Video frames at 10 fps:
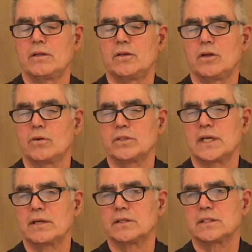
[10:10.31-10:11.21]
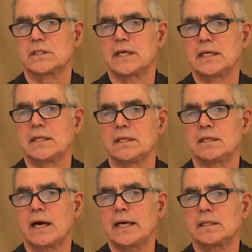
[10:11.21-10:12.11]
Do you notice how the skin
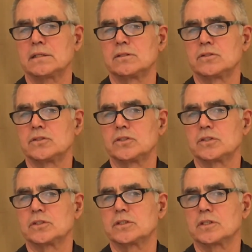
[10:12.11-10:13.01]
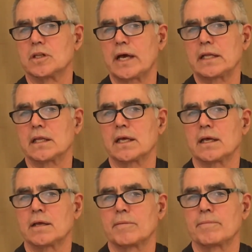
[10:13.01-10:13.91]
tightens just
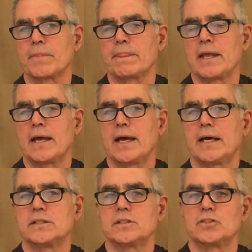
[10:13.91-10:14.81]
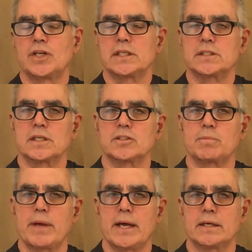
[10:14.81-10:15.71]
slightly as the chest
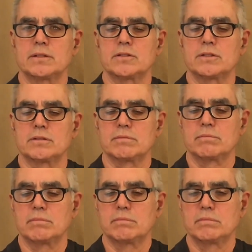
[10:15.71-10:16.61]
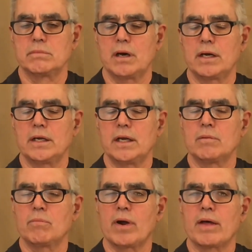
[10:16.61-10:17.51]
expands on an
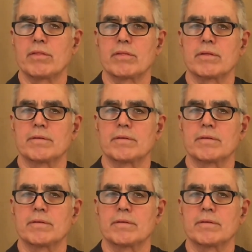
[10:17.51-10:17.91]
in-breath?